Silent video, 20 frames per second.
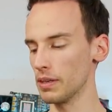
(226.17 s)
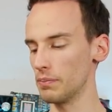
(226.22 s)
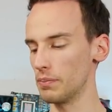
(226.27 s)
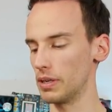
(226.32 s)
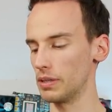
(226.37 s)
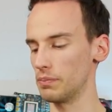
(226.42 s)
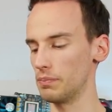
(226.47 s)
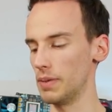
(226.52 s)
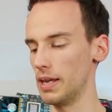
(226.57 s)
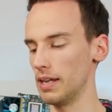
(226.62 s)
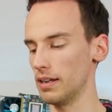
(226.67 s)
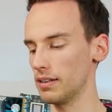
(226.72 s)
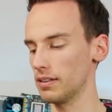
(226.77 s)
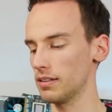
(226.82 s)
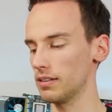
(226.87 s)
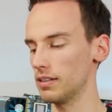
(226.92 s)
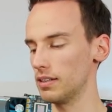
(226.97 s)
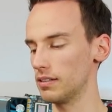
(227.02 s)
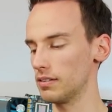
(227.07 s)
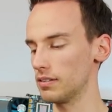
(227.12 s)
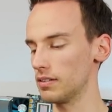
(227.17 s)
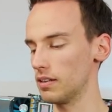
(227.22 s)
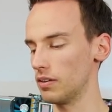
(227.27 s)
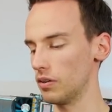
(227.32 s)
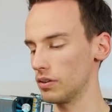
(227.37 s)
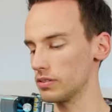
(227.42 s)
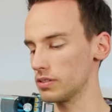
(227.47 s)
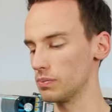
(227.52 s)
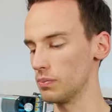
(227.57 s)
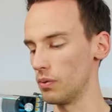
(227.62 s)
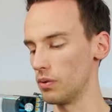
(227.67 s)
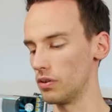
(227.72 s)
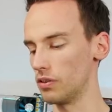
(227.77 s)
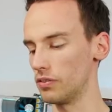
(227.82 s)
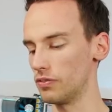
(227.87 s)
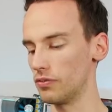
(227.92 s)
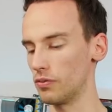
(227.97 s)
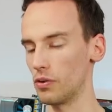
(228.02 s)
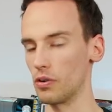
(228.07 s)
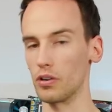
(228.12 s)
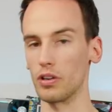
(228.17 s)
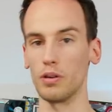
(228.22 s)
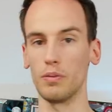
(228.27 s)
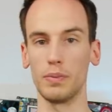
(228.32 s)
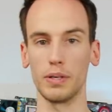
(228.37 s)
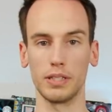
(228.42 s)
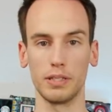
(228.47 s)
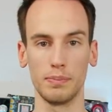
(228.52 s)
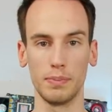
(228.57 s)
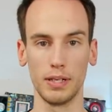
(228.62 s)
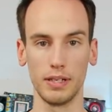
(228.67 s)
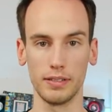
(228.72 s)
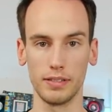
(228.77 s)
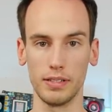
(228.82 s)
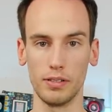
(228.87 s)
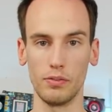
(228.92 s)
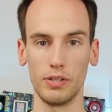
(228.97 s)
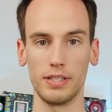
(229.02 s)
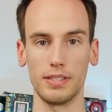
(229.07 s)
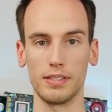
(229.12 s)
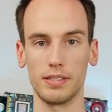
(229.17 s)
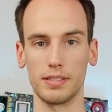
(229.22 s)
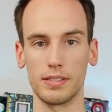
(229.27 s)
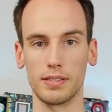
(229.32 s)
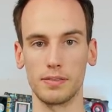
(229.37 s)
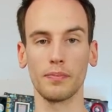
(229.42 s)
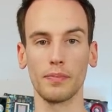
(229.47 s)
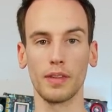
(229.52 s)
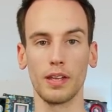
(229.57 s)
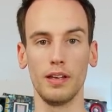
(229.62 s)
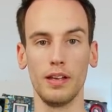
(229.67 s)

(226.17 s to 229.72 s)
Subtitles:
but make it a lot smaller for compatibility reasons.